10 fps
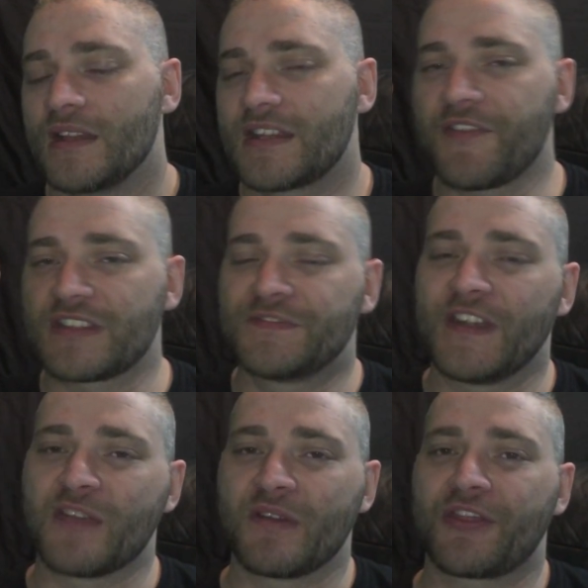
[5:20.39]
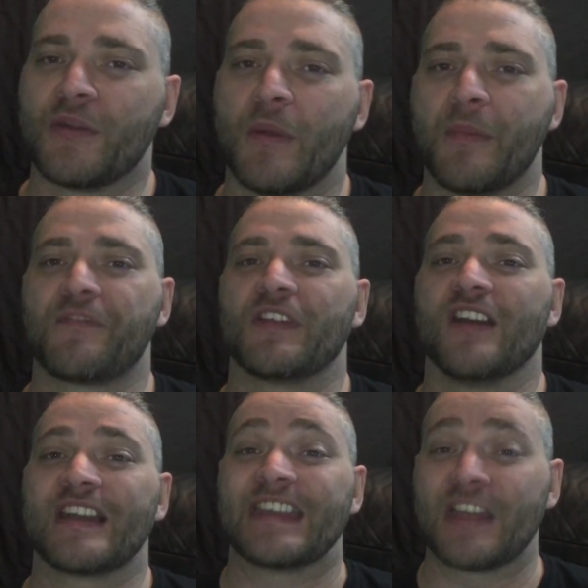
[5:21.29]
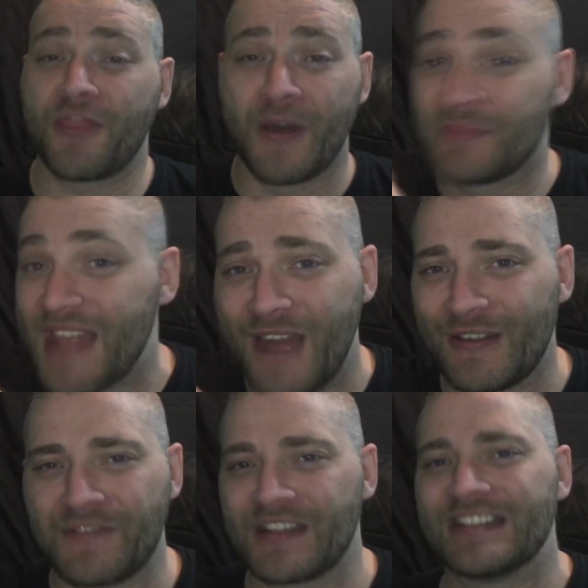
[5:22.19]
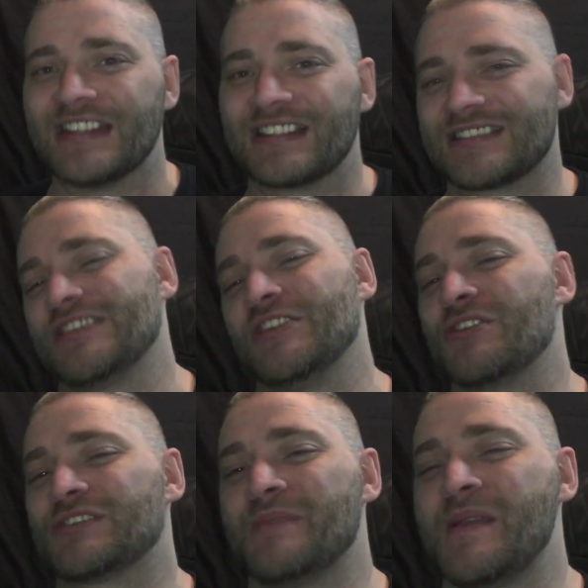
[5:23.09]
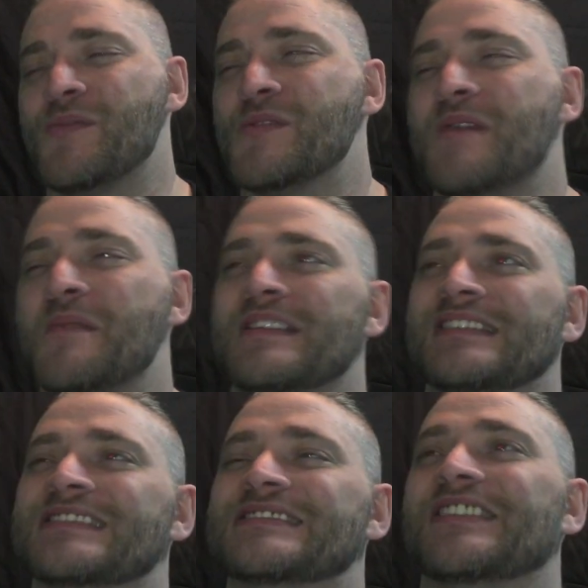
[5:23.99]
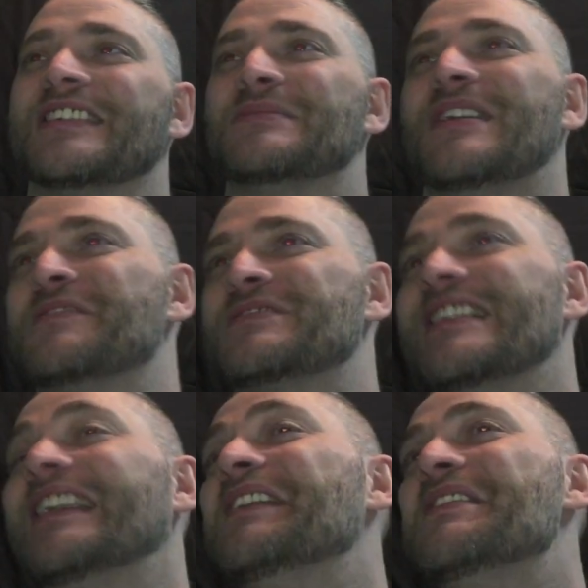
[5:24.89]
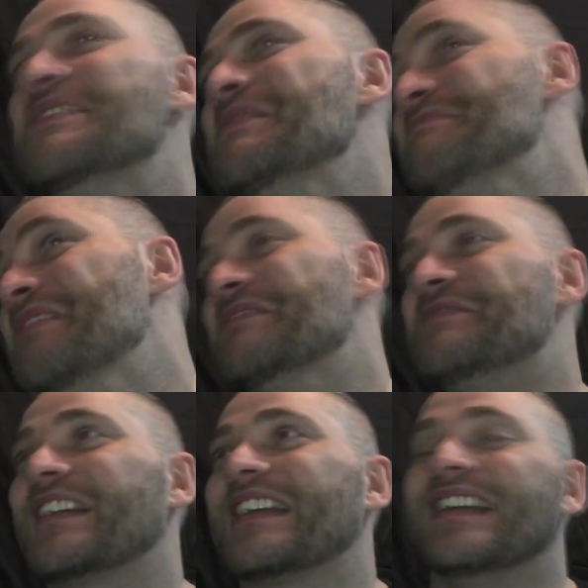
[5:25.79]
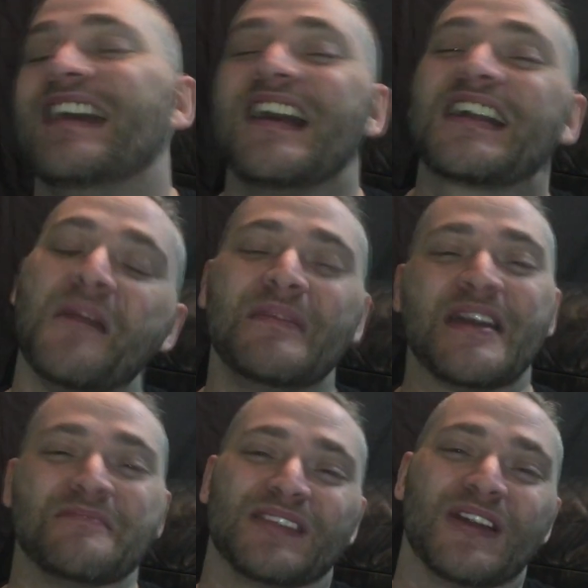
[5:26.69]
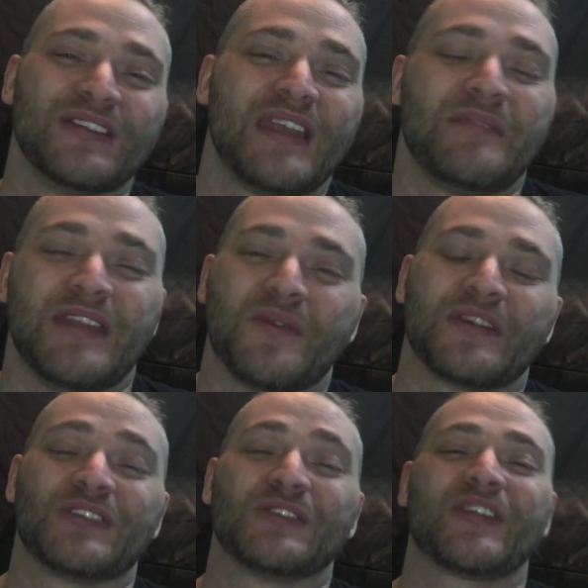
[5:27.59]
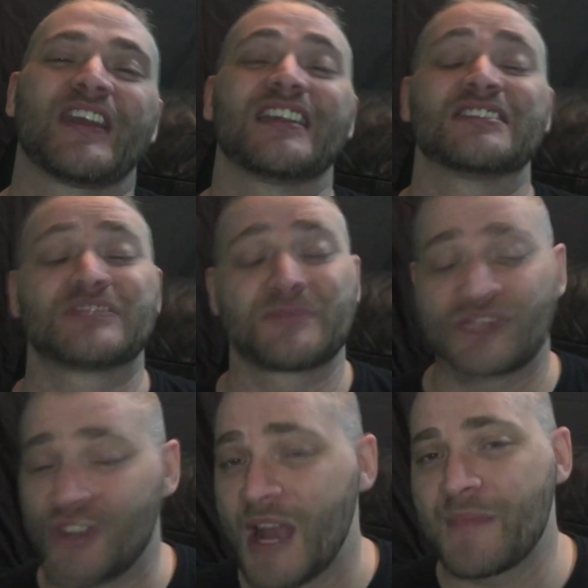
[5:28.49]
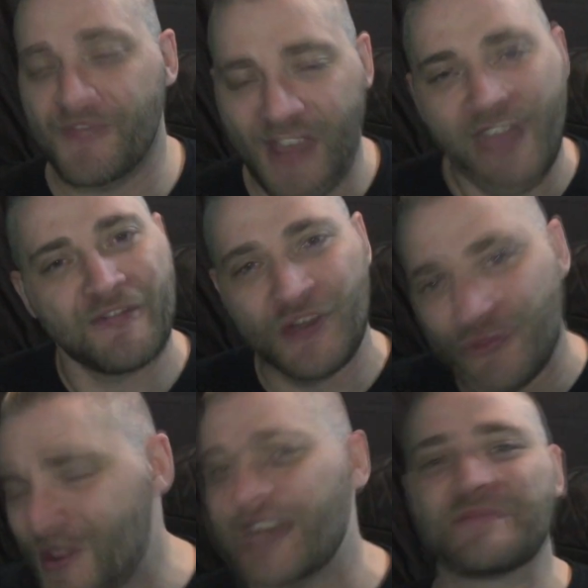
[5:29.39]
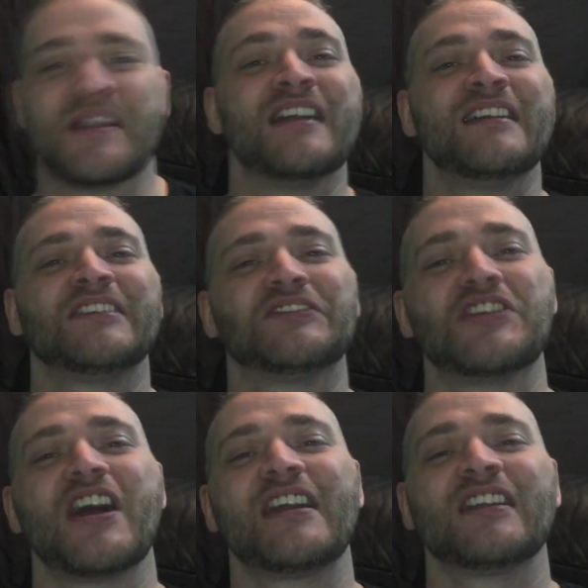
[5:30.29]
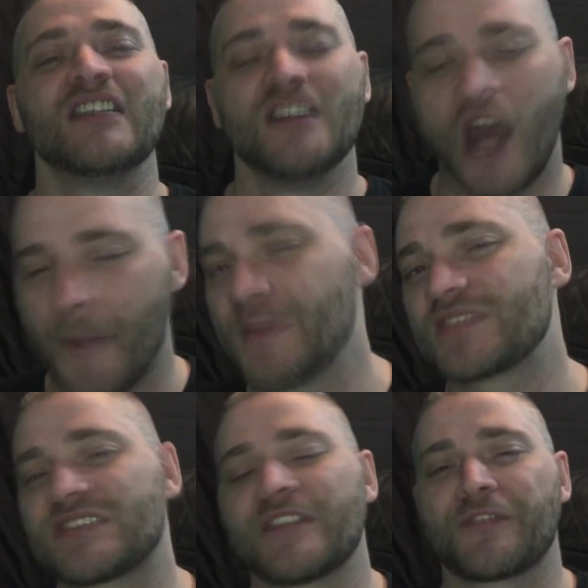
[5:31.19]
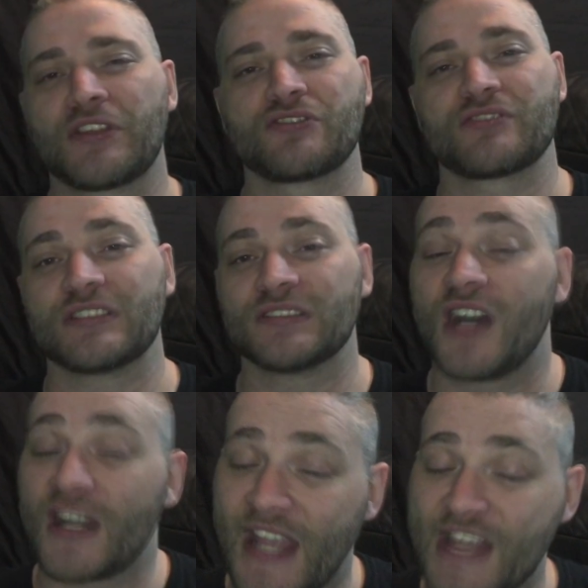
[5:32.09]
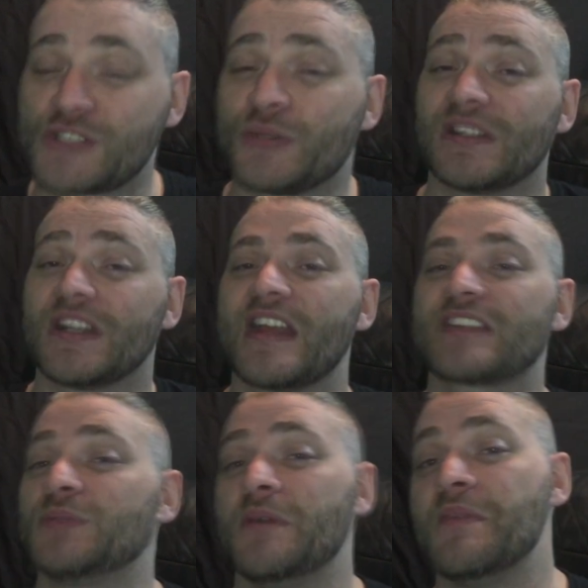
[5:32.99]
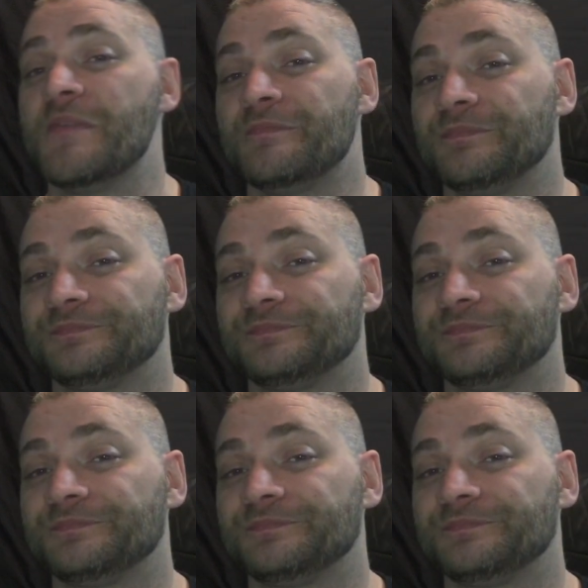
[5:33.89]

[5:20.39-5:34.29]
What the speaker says: Give this video a thumb up if you like it. A thumb down if you didn't, because I know some people will probably dislike what I've said. But fuck it. Comment down below, let me know what you think, and subscribe if you haven't already, man. All right? I've been SiTHFuRioN. I'll catch you in the next one, man.